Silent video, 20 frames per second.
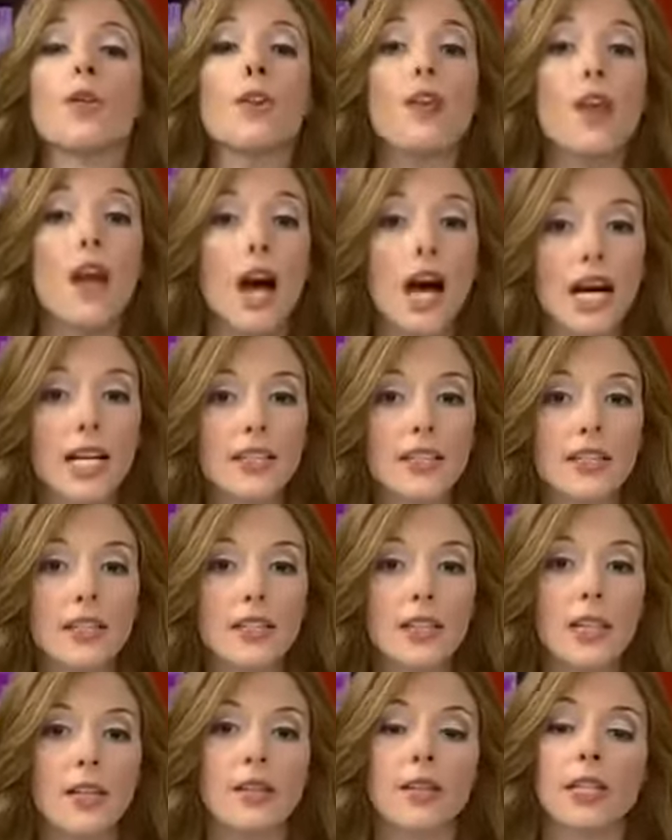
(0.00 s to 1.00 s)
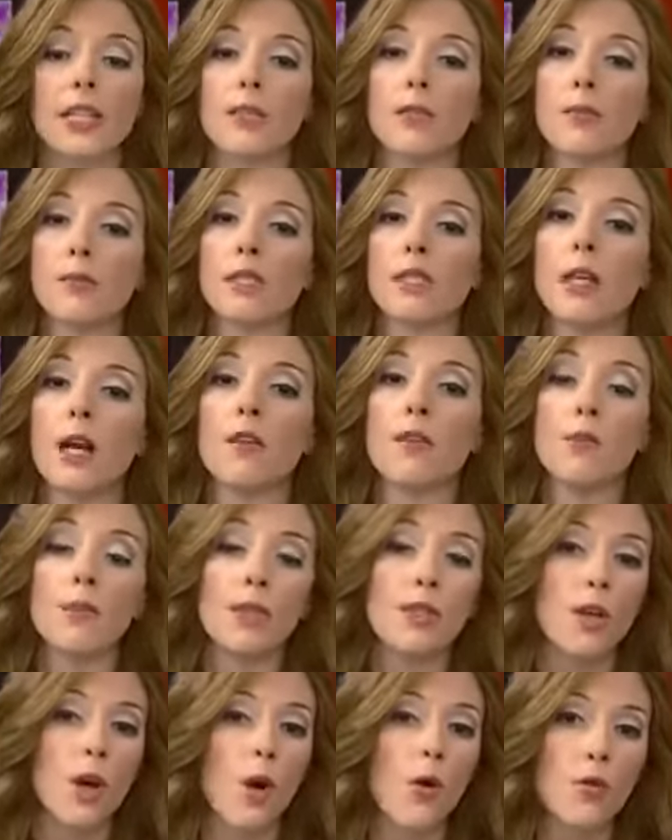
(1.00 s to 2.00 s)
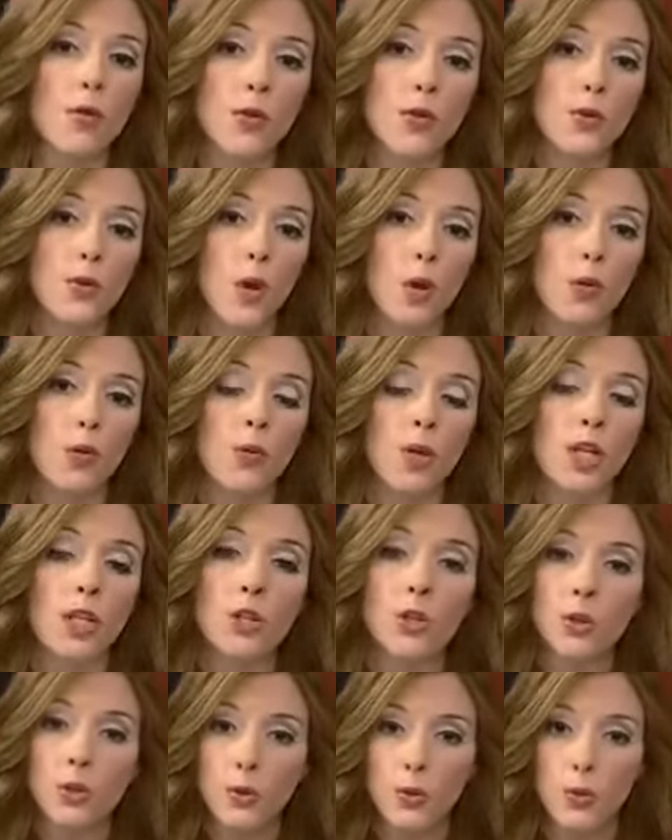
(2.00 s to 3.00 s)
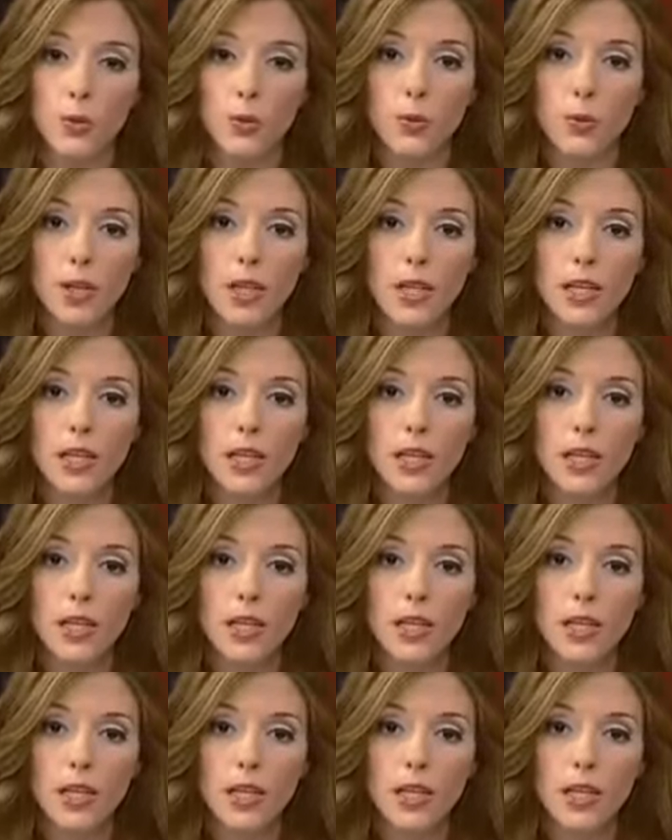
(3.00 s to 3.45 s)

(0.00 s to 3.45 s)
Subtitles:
not declare Egypt's government overthrow a coup.